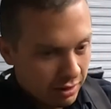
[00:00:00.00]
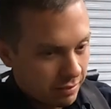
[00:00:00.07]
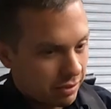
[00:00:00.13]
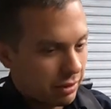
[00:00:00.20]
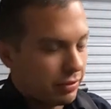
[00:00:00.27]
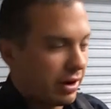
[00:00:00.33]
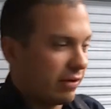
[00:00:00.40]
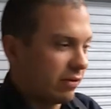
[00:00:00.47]

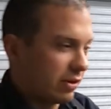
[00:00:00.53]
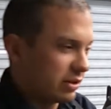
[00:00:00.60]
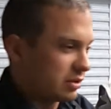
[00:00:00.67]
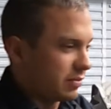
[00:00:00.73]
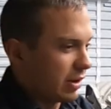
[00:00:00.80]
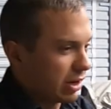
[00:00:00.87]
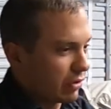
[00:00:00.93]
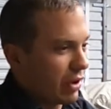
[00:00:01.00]
But whatever, this has
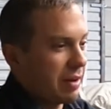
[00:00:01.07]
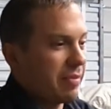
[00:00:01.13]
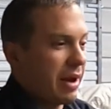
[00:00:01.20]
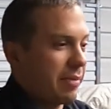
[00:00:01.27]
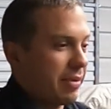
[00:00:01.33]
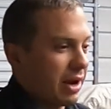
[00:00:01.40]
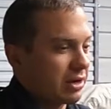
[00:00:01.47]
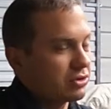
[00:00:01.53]
been a great
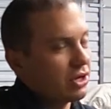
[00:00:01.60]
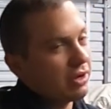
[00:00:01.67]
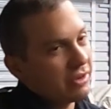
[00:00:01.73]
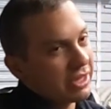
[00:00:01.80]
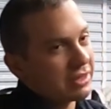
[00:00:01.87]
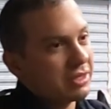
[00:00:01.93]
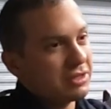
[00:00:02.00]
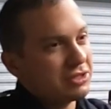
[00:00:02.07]
backpack. So I'll
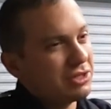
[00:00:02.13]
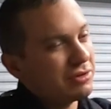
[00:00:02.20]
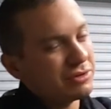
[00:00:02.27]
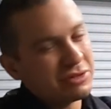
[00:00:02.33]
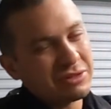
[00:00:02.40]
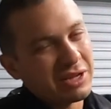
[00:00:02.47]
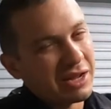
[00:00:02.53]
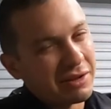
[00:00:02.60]
link this too. This